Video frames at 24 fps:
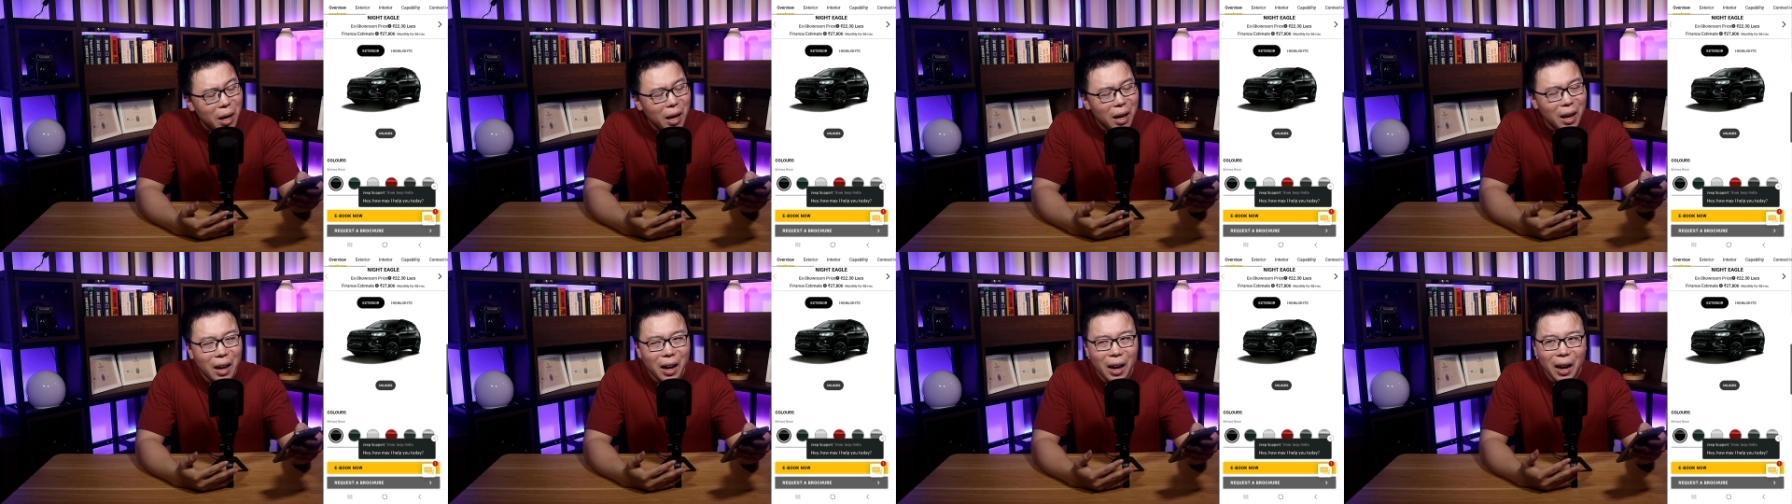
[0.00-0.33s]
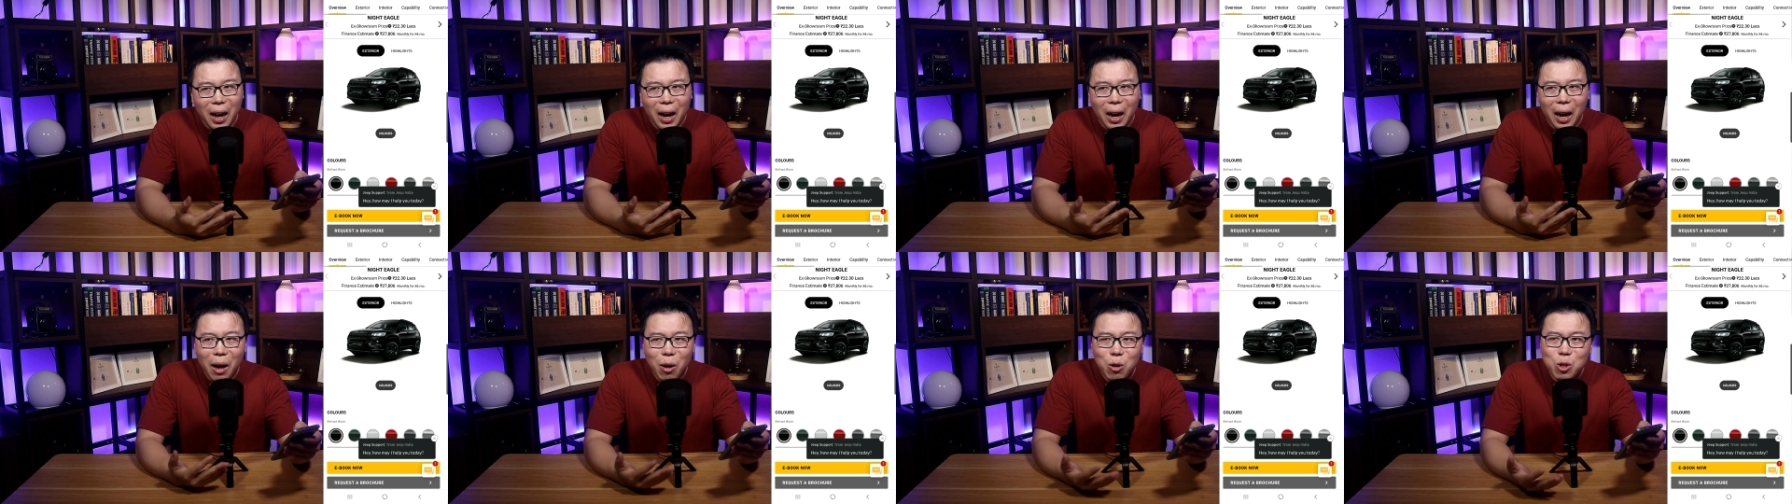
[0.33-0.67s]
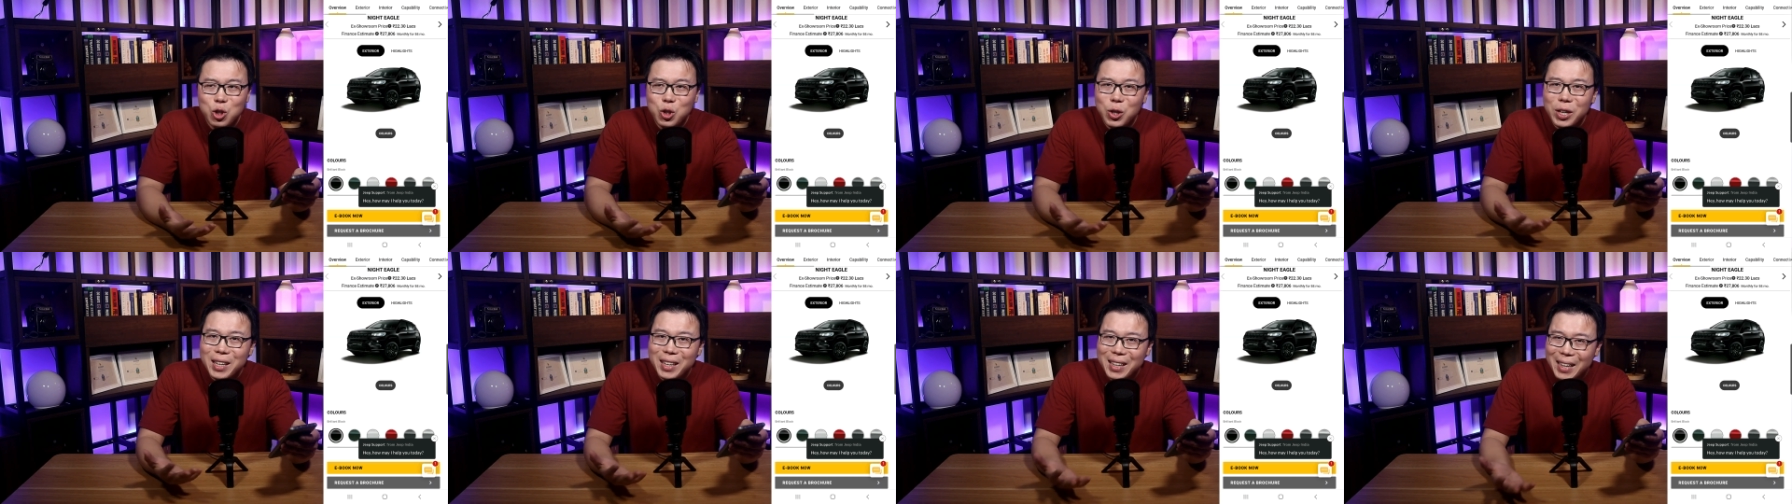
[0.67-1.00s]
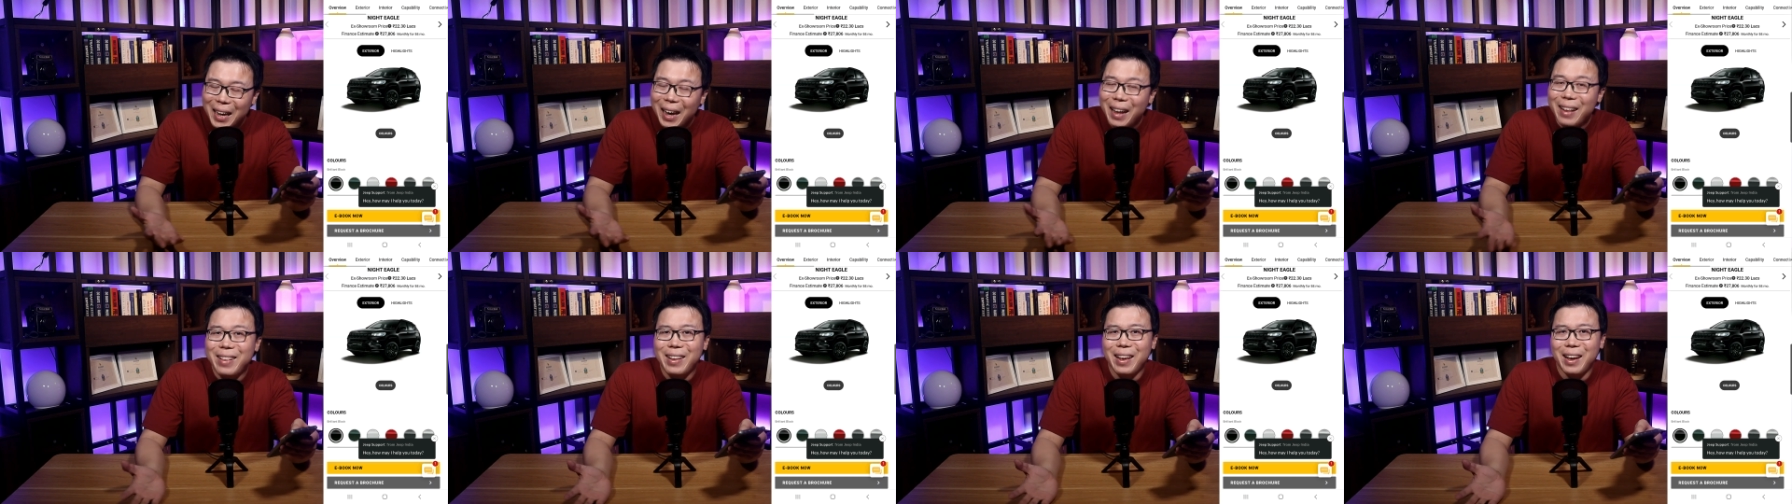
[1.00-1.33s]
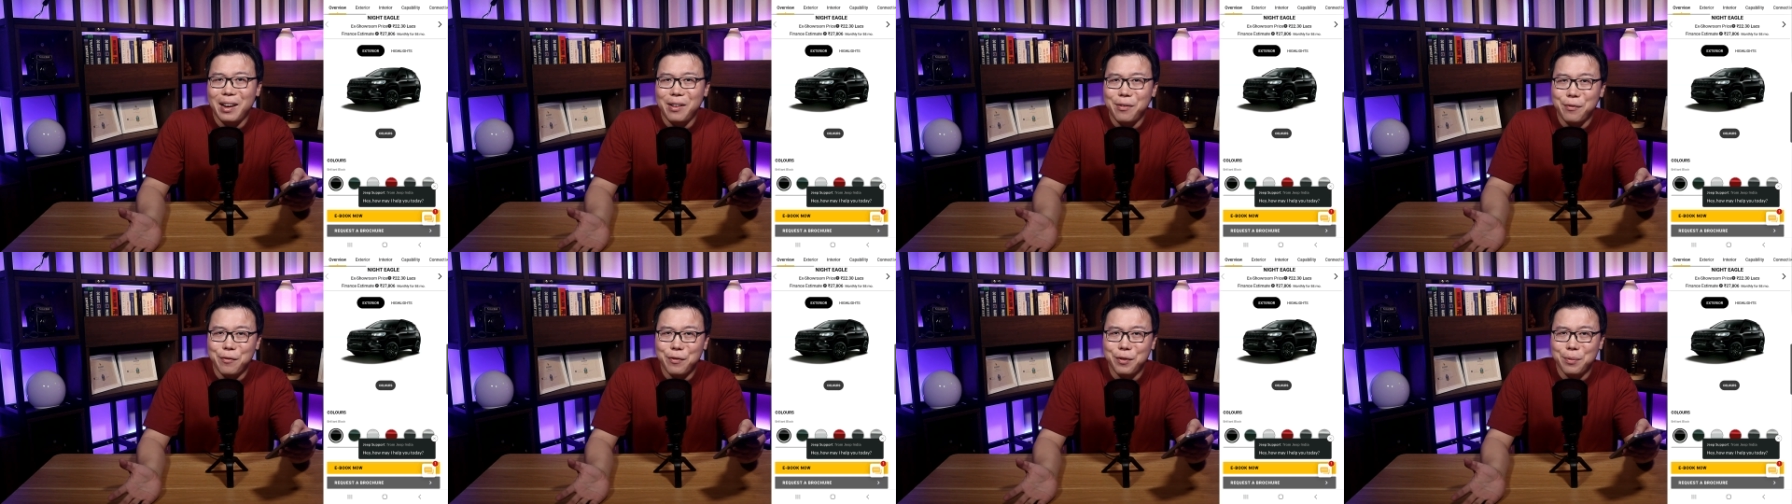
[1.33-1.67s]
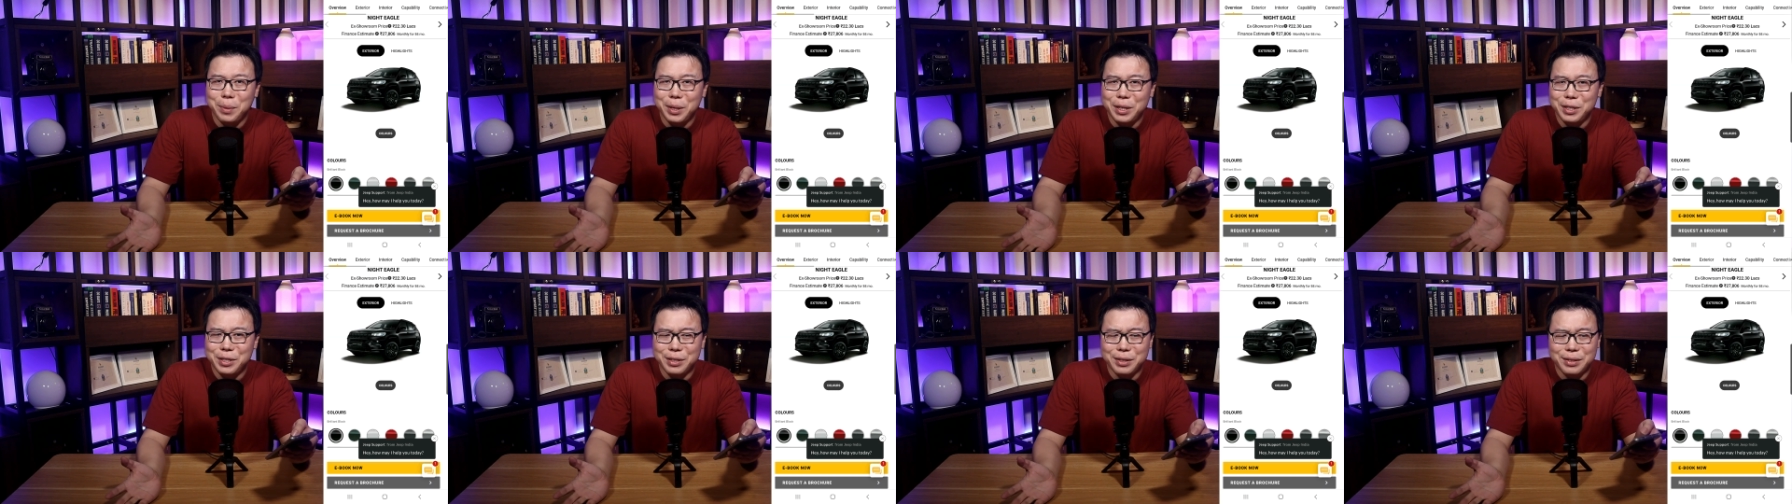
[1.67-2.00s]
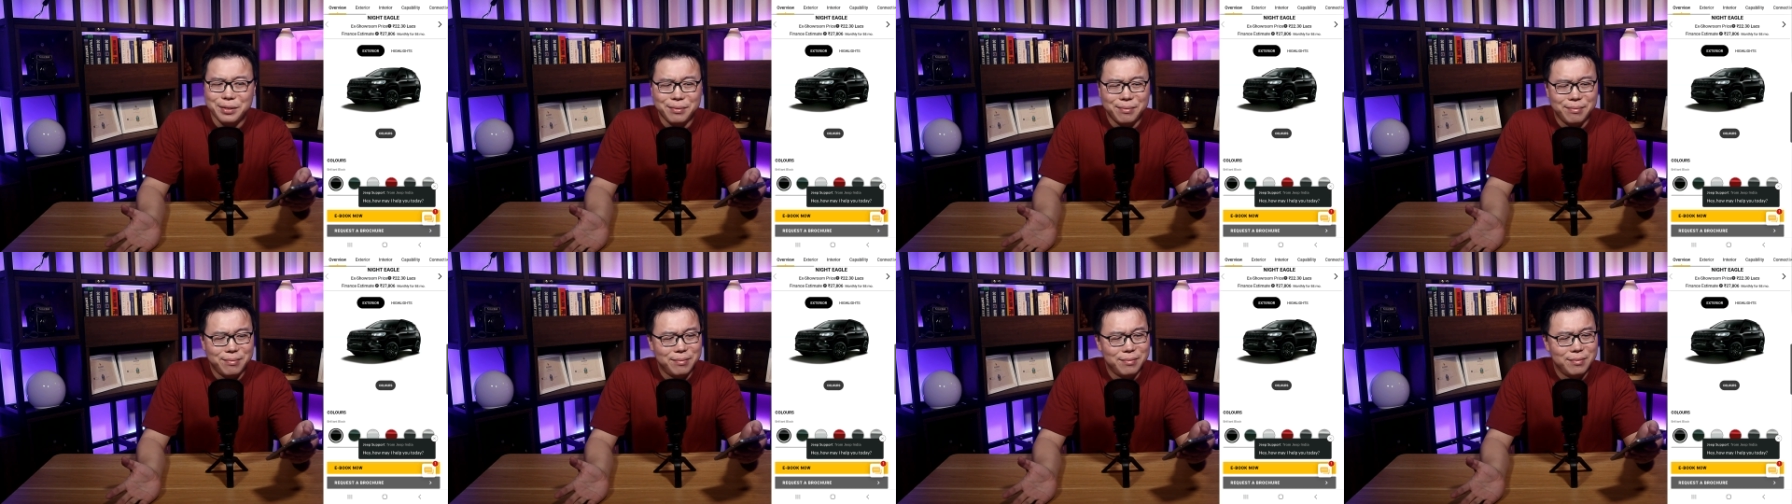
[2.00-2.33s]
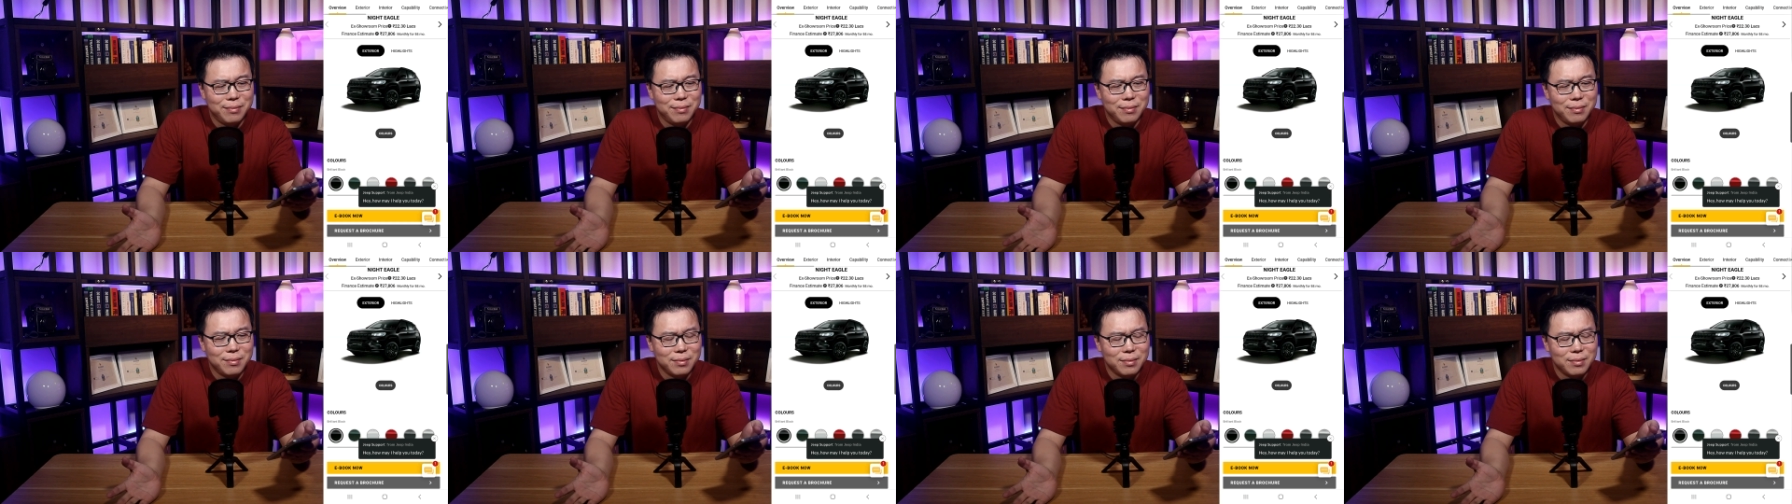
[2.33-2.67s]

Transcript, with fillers: but how should I get that information?